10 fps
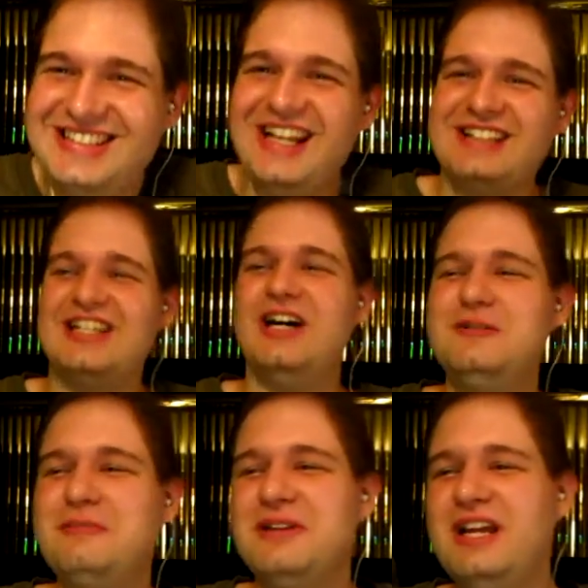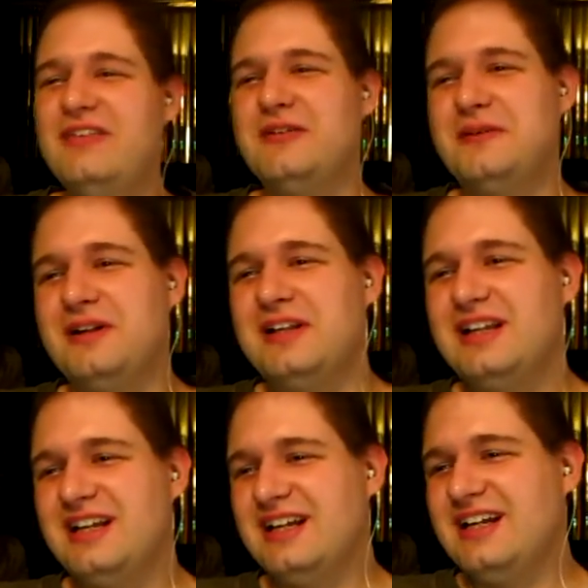That's unbelievable.
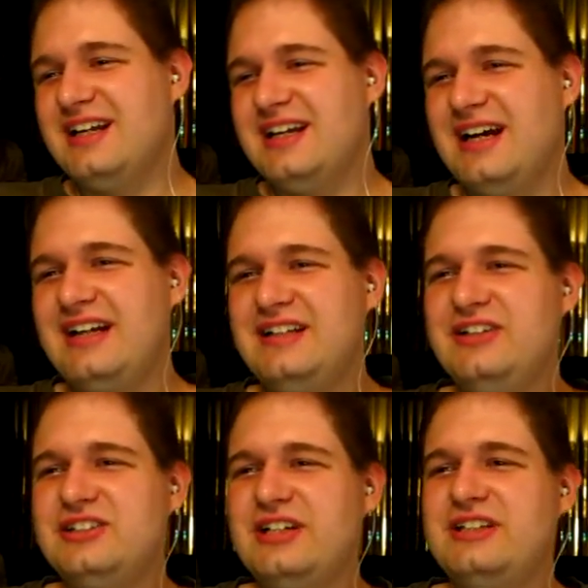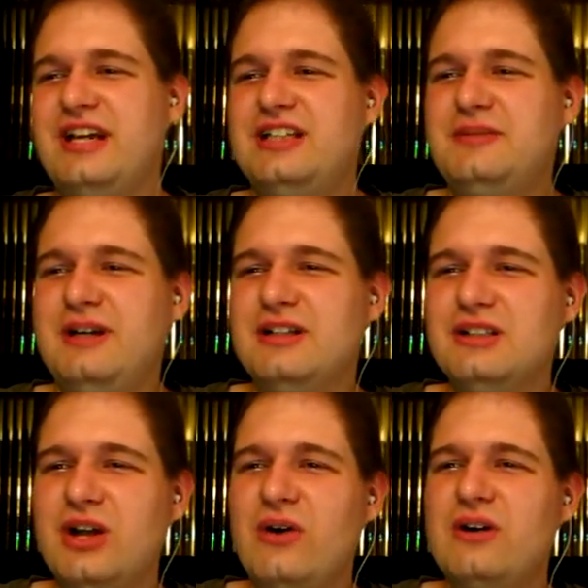It usually takes me a
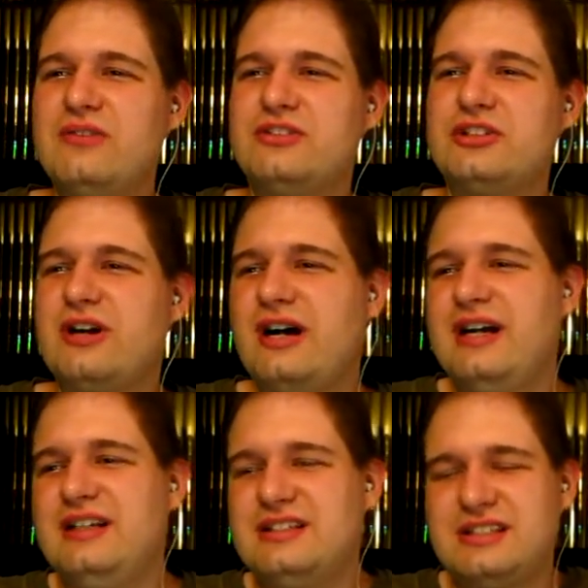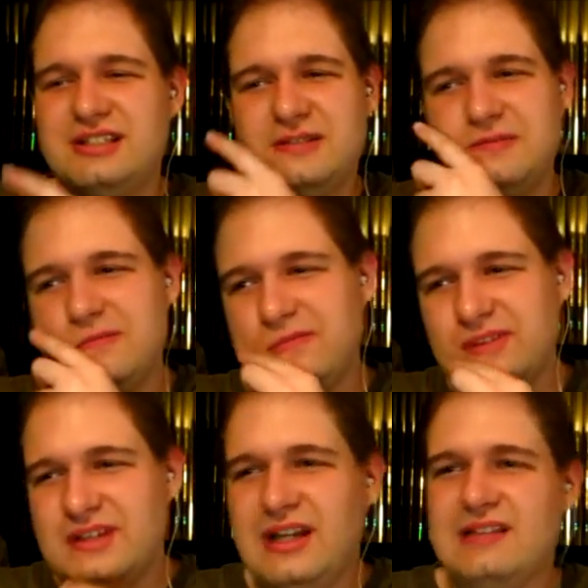lot of tries
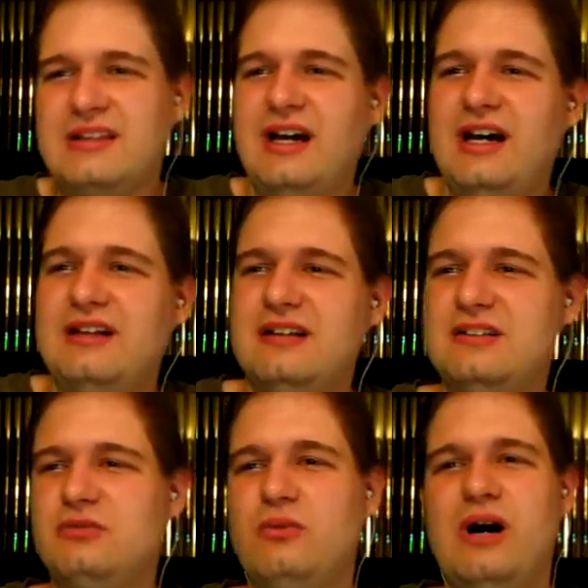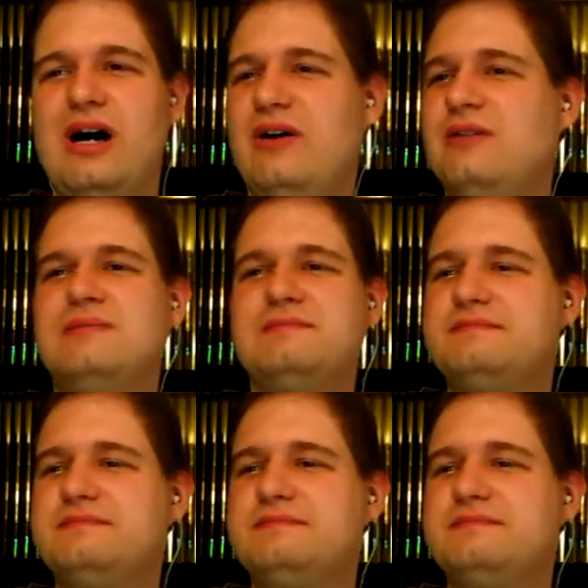to get that. That's wow.